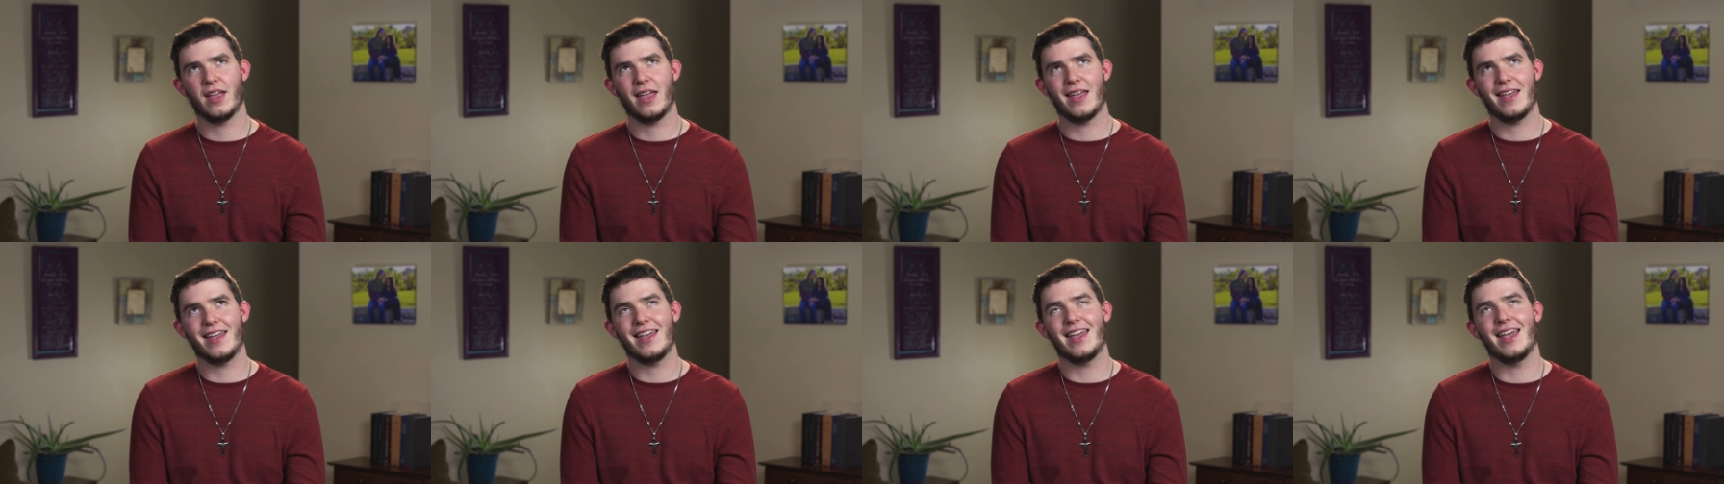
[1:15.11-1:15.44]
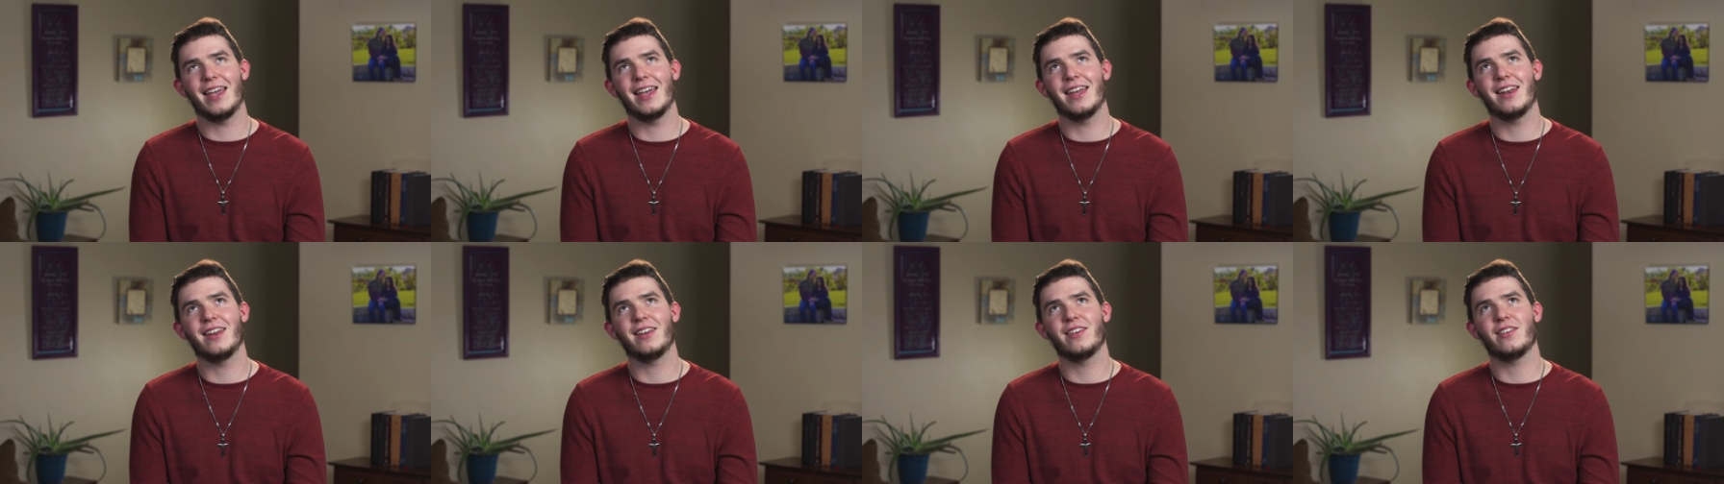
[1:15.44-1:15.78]

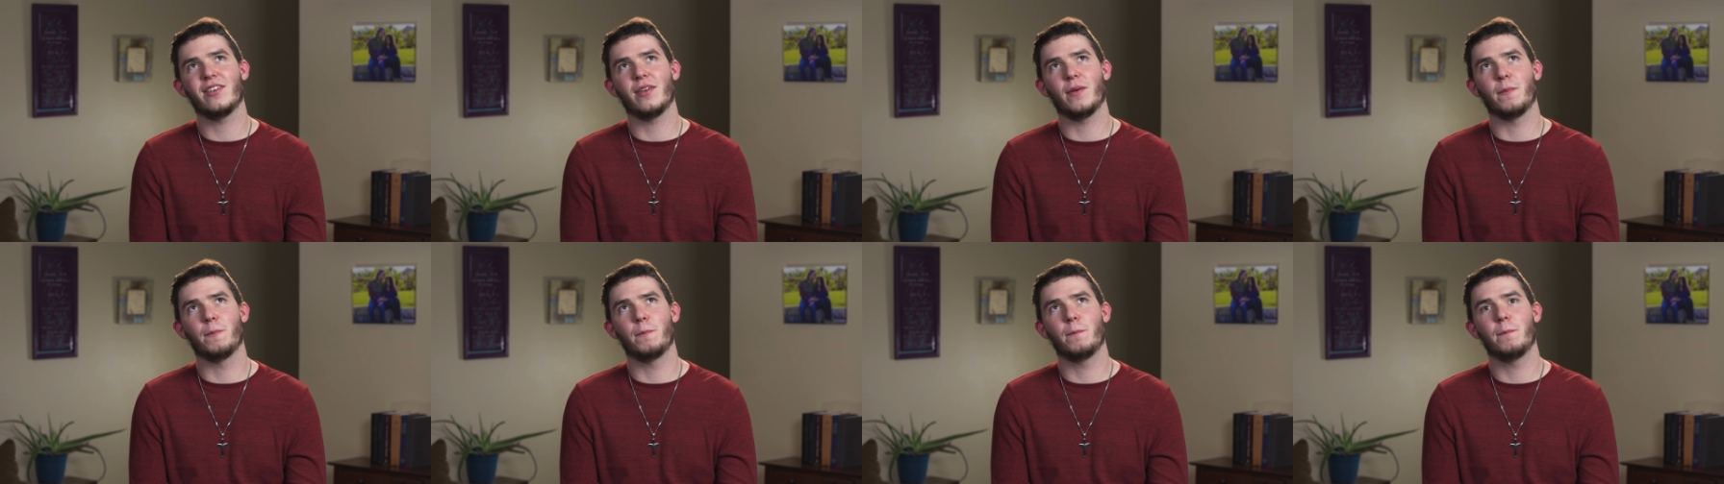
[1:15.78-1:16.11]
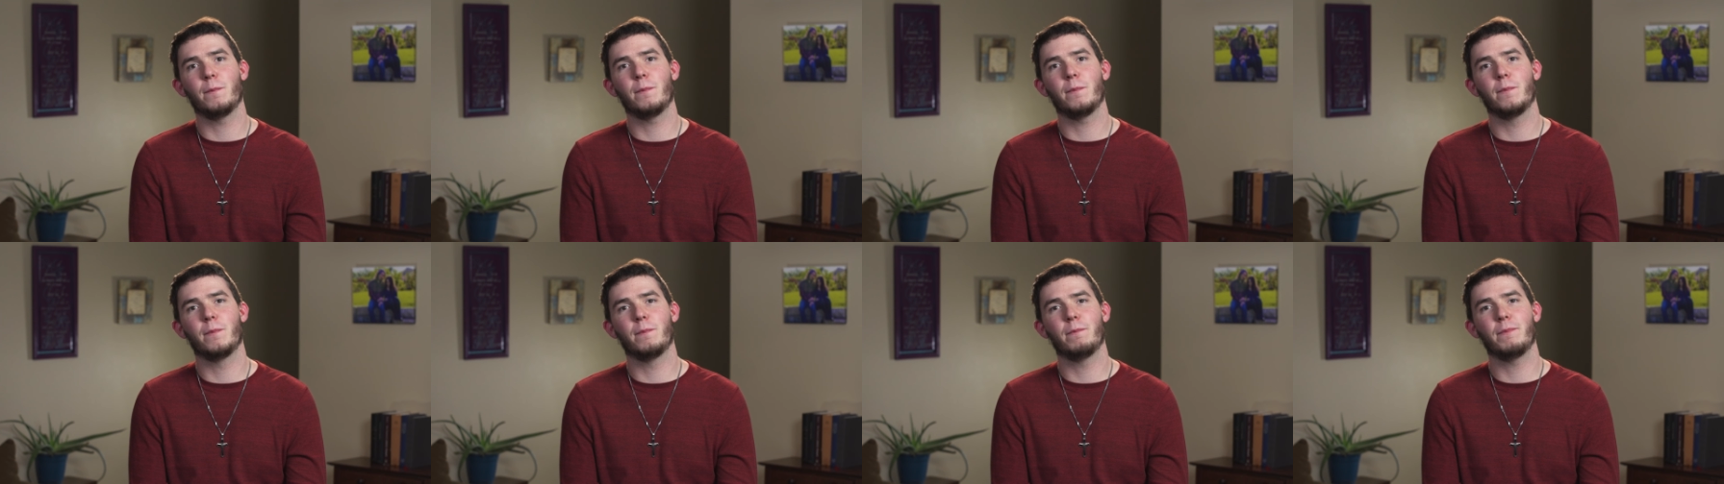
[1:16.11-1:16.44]
it is a
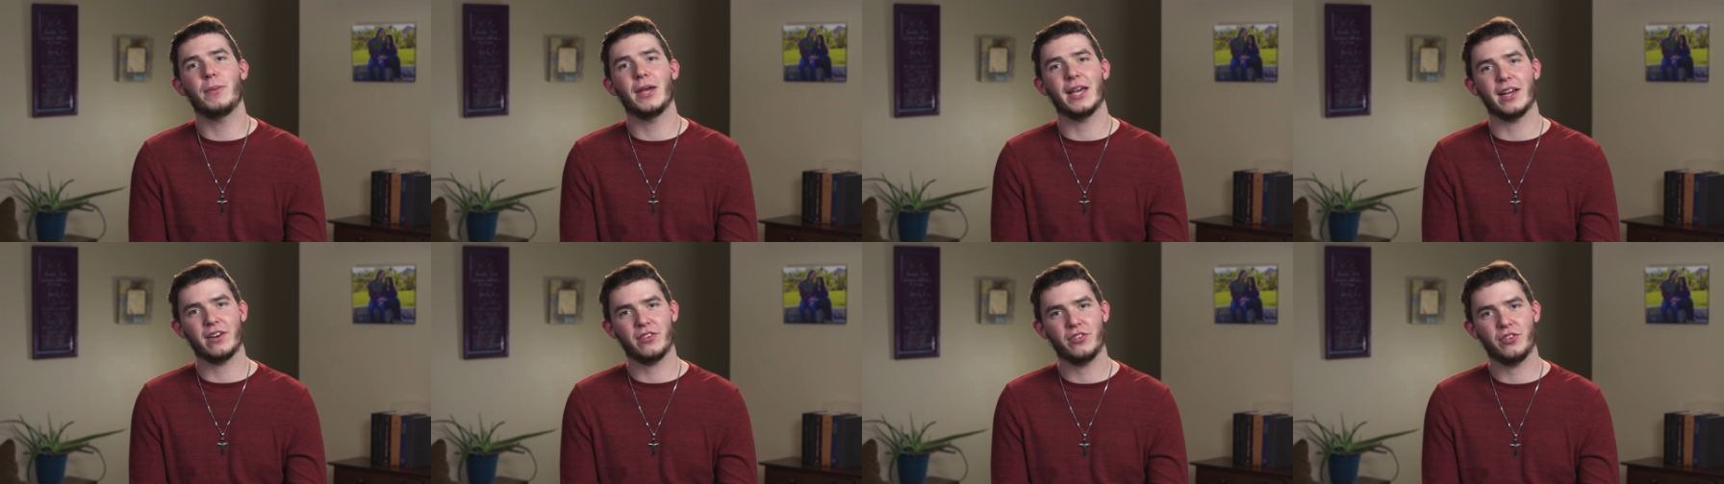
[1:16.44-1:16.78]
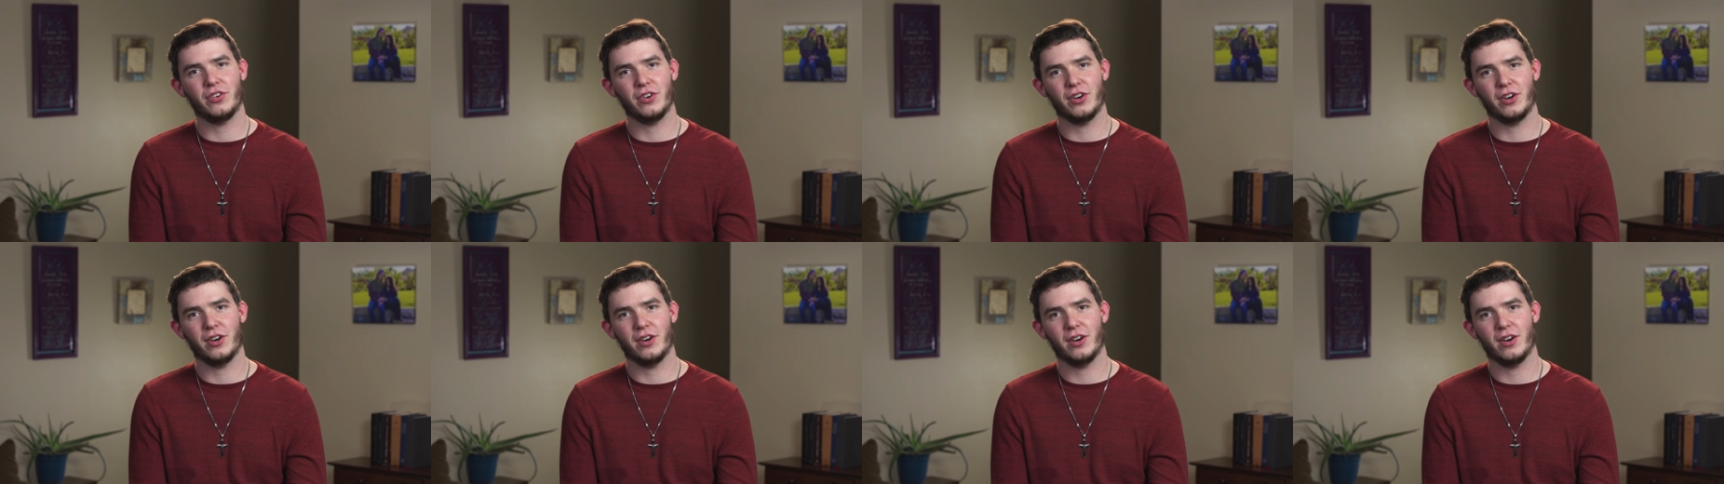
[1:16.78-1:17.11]

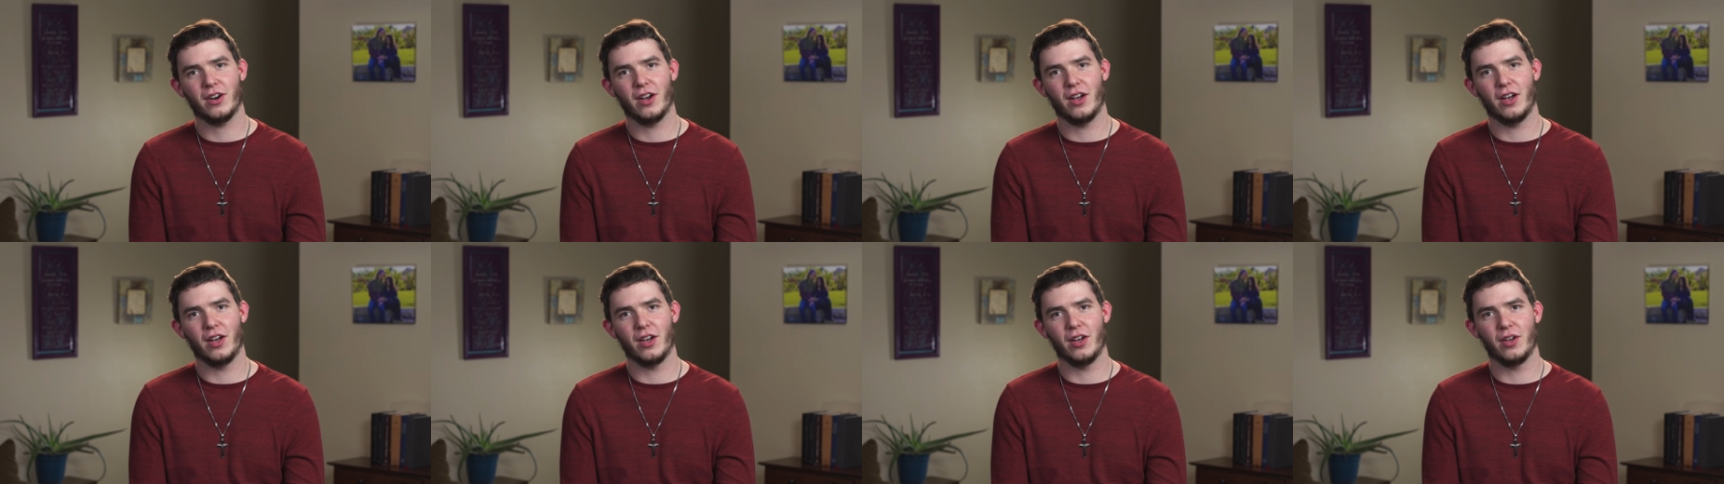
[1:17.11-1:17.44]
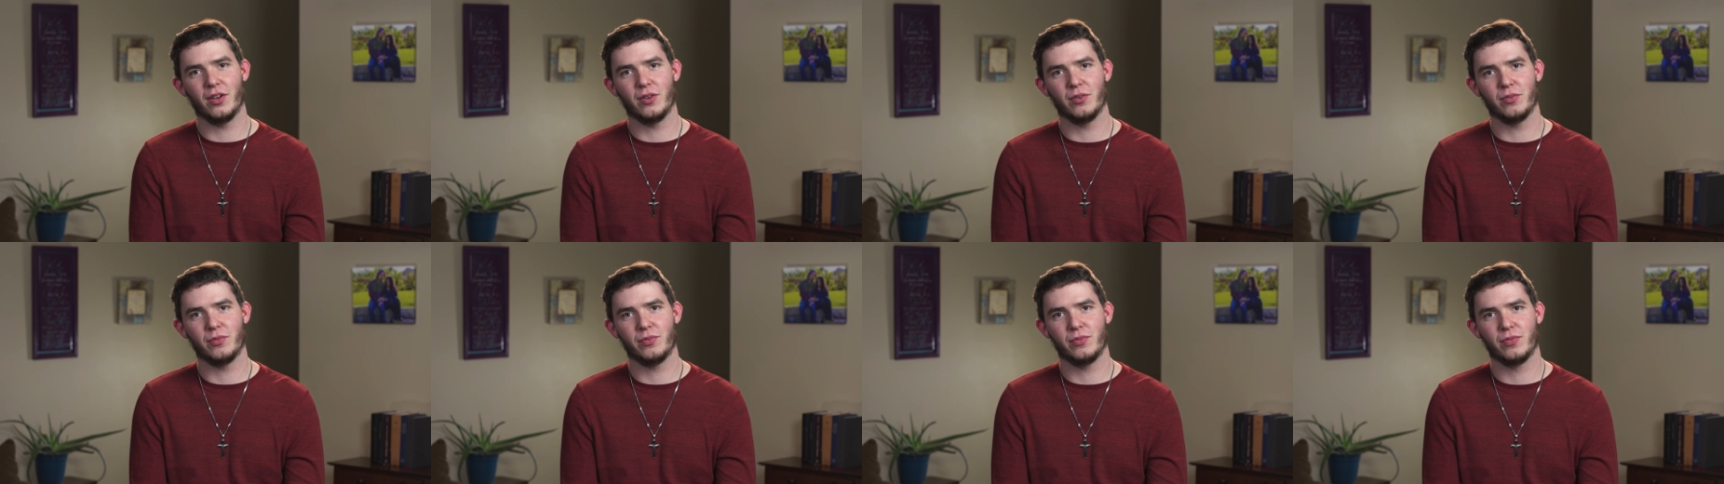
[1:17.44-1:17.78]
picture
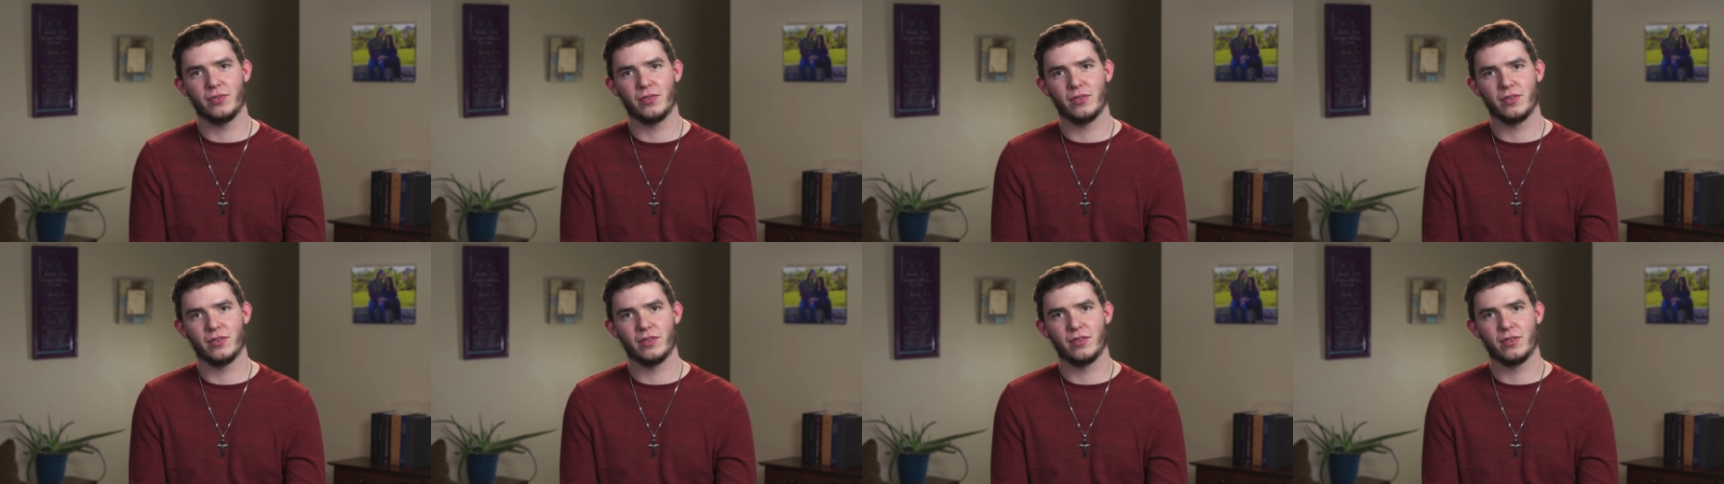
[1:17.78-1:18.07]
of